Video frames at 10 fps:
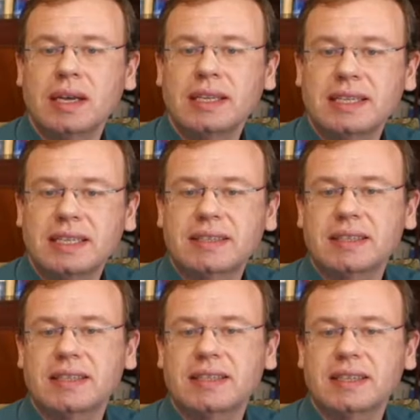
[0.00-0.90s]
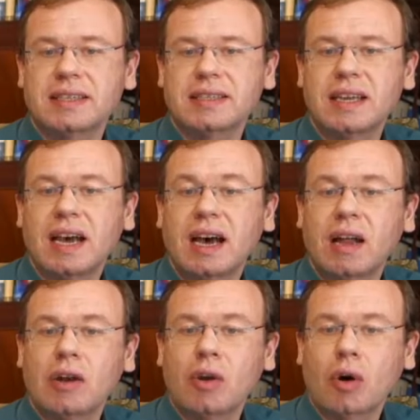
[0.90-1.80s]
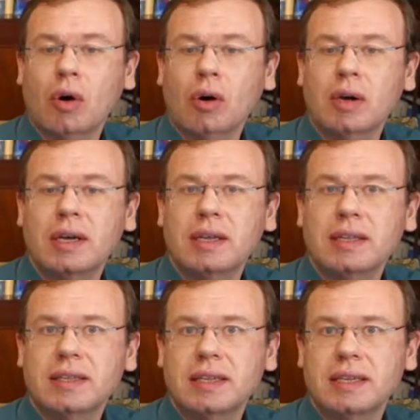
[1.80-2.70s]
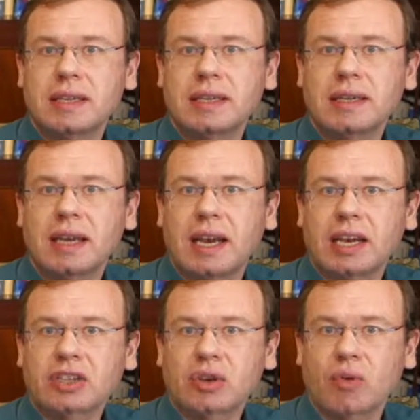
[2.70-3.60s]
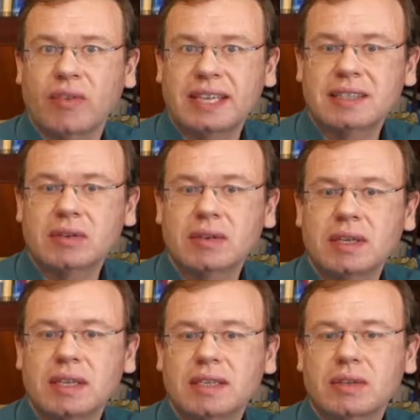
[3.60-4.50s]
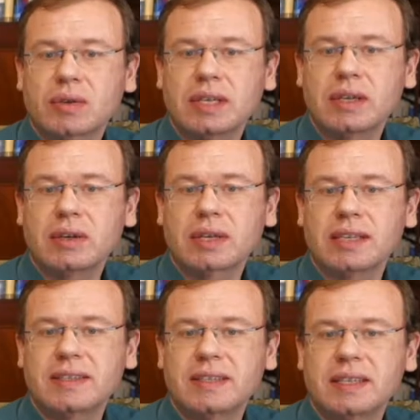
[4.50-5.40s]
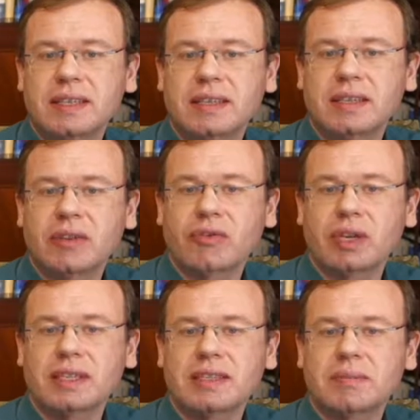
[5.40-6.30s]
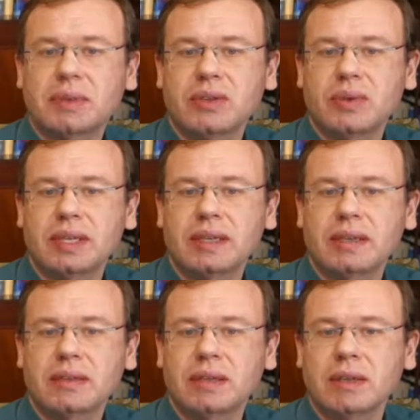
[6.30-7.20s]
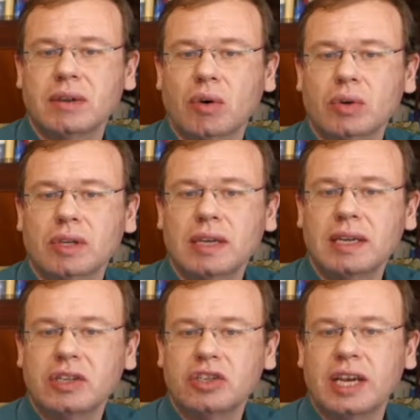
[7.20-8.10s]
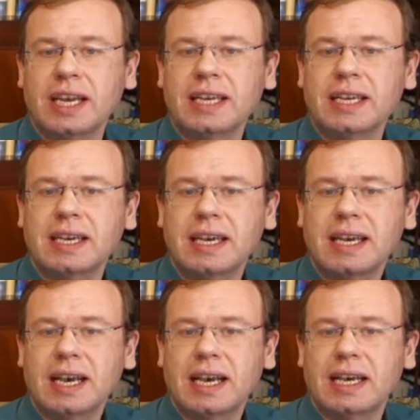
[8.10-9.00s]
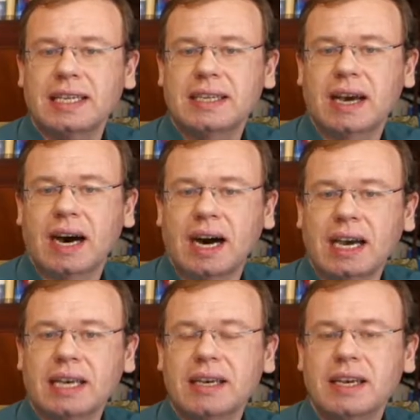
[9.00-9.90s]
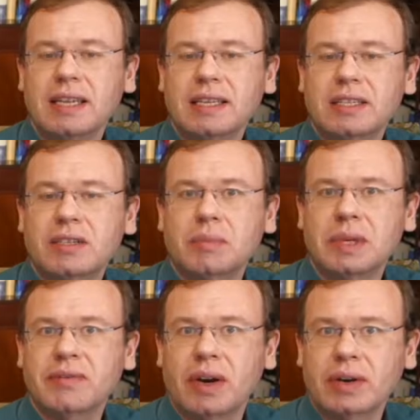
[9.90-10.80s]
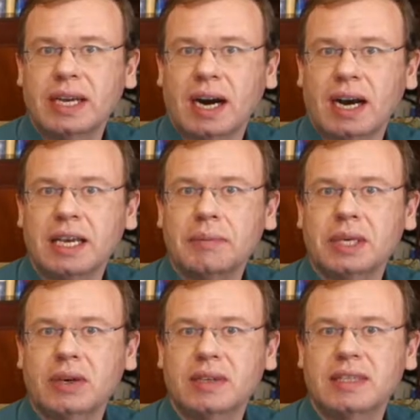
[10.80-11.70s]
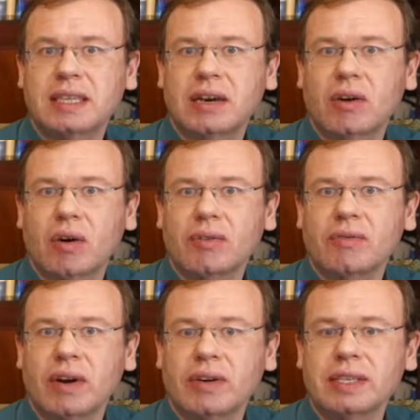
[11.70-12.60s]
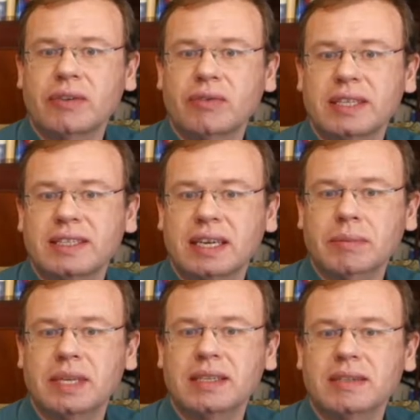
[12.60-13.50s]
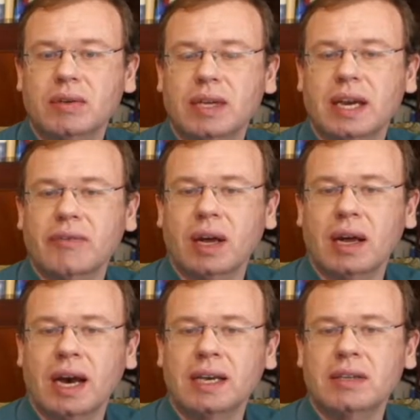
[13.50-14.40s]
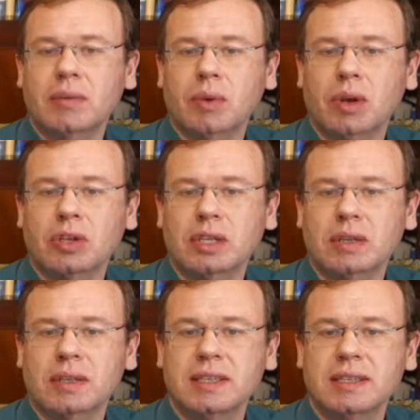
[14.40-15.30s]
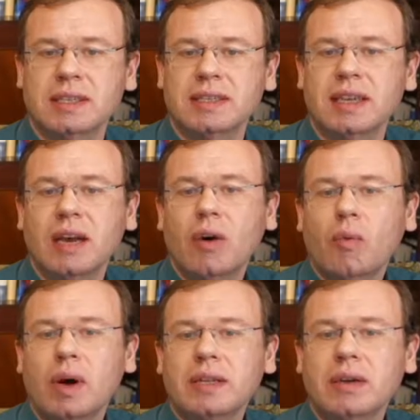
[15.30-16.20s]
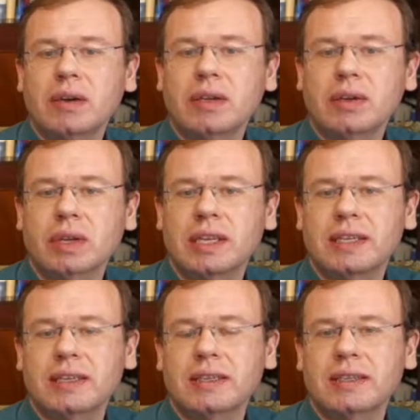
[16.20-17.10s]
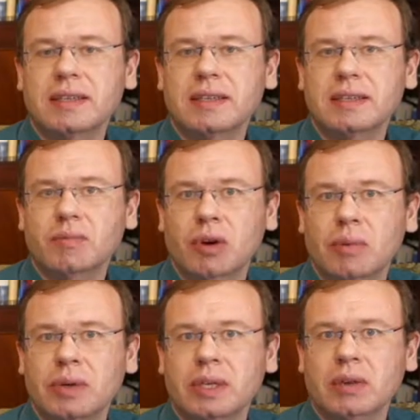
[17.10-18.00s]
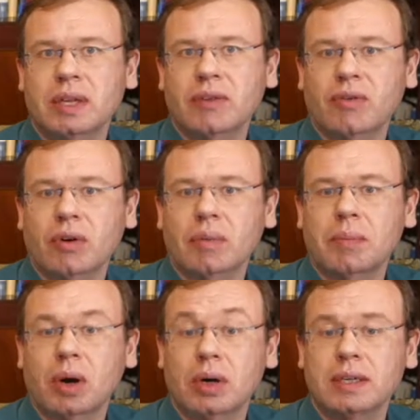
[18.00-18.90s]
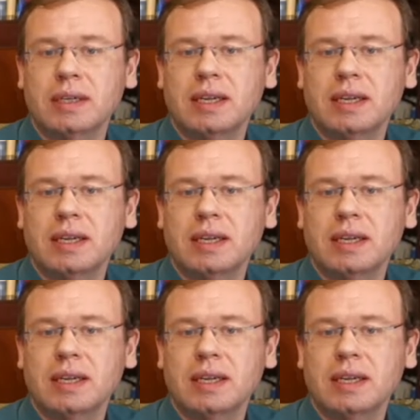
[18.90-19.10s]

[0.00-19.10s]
distances along the actual vessel. So here you can see the difference between the node J and I needs to be very high because they are on very different segments. So they have a high topological distance, while the Euclidean distance is probably not that far apart.